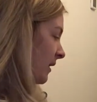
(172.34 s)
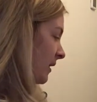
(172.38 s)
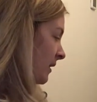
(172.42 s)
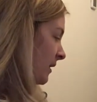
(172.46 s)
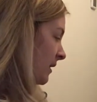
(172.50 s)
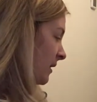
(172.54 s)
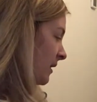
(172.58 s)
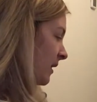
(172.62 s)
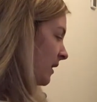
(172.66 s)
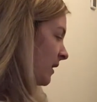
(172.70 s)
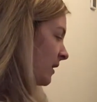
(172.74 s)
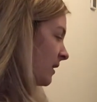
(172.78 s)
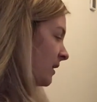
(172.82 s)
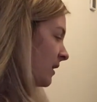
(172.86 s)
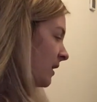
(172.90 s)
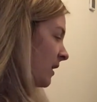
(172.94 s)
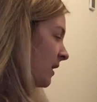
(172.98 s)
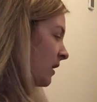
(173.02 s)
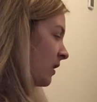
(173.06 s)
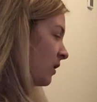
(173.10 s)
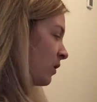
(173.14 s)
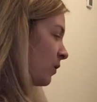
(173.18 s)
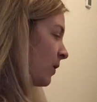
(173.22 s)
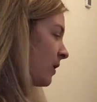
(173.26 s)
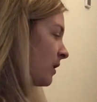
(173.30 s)

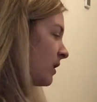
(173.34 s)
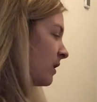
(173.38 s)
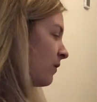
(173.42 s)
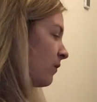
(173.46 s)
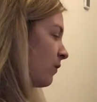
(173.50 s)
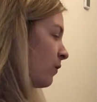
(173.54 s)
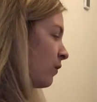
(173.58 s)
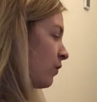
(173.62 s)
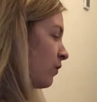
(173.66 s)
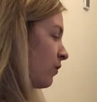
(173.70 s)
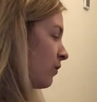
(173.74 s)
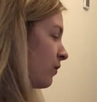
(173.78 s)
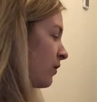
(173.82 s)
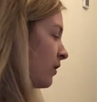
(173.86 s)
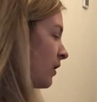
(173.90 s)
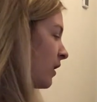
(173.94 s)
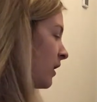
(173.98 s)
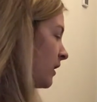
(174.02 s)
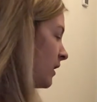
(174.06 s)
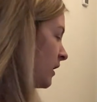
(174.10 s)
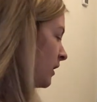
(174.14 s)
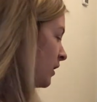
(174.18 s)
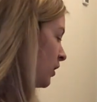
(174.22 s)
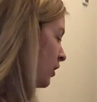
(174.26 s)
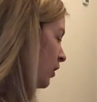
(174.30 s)
16, 24,
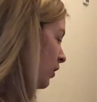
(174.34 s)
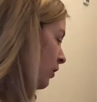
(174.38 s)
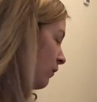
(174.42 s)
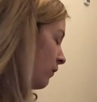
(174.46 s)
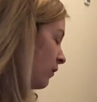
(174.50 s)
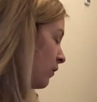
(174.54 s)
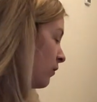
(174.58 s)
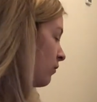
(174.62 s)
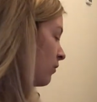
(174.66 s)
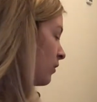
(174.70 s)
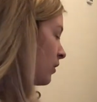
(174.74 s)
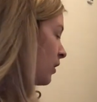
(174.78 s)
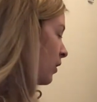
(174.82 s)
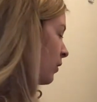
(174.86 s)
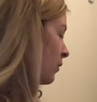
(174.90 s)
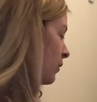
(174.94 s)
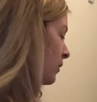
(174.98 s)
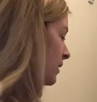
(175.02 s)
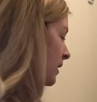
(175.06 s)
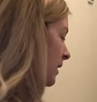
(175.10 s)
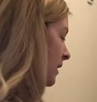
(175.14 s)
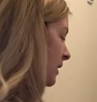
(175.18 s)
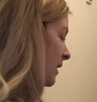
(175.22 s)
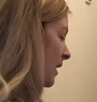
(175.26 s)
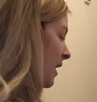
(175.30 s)
32. You
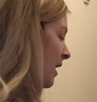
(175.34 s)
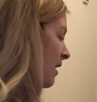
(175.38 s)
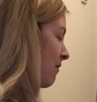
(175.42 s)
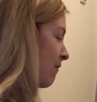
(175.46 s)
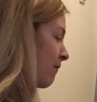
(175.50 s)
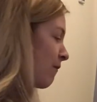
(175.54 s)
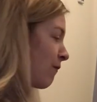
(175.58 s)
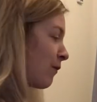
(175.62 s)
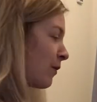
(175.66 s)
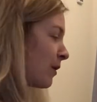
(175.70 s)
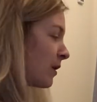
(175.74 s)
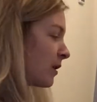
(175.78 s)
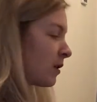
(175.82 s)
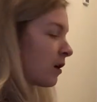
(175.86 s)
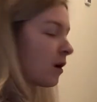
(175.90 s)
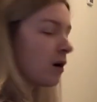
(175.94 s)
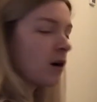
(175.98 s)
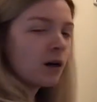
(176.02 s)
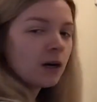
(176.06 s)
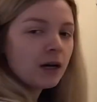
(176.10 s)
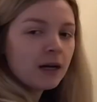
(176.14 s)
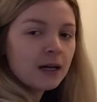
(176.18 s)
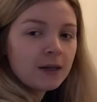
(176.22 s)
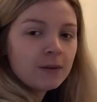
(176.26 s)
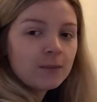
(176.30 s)
notice every
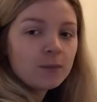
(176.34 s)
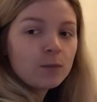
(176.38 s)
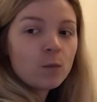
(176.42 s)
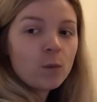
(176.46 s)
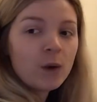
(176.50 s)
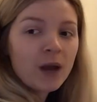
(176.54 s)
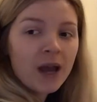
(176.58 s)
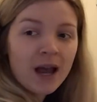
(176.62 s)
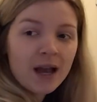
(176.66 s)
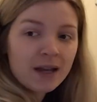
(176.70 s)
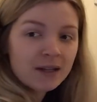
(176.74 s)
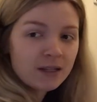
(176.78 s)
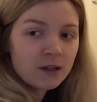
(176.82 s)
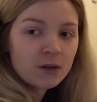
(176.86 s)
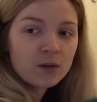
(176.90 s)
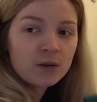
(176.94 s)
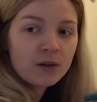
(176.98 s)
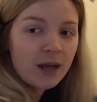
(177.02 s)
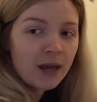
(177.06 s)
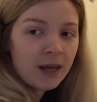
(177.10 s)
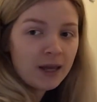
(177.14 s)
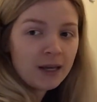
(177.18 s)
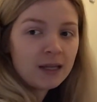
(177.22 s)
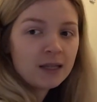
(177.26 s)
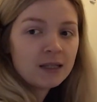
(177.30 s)
time we're adding on
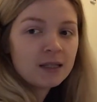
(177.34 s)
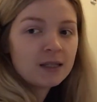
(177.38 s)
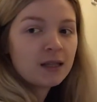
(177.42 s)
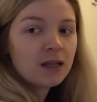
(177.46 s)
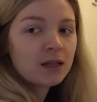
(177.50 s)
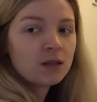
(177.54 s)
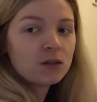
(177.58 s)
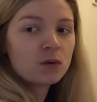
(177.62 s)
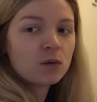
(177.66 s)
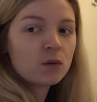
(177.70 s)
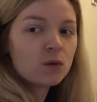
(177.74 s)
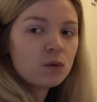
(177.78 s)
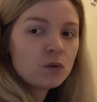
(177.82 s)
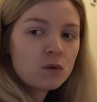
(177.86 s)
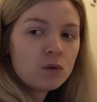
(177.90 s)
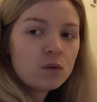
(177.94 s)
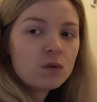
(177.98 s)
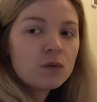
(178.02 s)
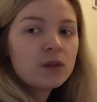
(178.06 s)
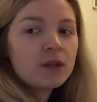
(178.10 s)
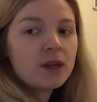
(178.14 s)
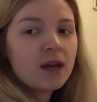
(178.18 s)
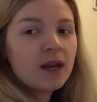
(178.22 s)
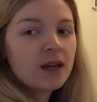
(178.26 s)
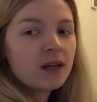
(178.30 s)
8s, that's all
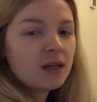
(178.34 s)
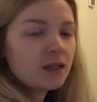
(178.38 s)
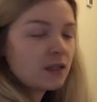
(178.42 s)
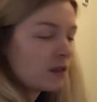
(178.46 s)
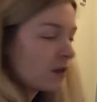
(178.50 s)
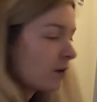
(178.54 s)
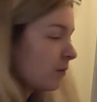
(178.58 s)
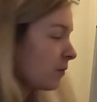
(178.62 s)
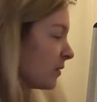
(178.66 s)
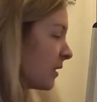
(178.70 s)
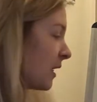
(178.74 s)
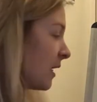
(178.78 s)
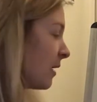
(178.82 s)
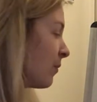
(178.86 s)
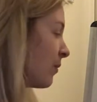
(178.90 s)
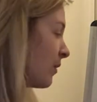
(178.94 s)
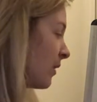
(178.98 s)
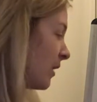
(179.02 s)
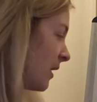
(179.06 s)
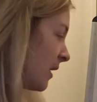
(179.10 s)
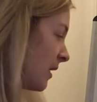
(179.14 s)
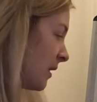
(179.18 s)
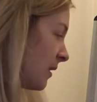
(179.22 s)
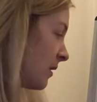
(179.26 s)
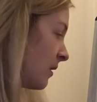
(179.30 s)
the 8 times table
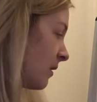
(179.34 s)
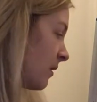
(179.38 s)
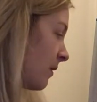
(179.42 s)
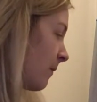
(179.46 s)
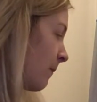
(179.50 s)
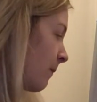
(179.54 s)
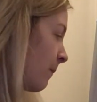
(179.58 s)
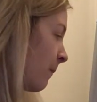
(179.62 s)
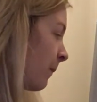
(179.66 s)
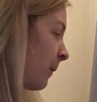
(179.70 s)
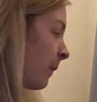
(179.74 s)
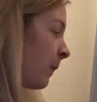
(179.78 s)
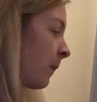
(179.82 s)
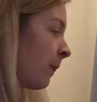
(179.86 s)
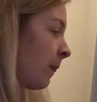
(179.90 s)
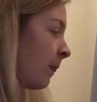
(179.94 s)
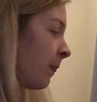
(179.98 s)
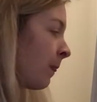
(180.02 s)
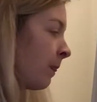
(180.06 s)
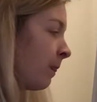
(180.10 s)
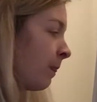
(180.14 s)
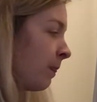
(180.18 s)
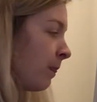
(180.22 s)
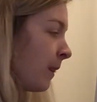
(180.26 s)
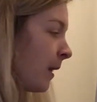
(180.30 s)
is.
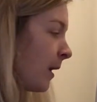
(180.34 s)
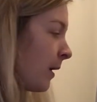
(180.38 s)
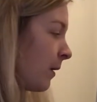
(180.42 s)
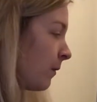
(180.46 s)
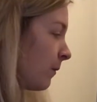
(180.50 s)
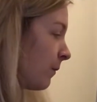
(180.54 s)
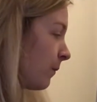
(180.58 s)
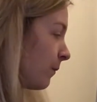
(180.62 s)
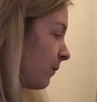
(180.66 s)
Now,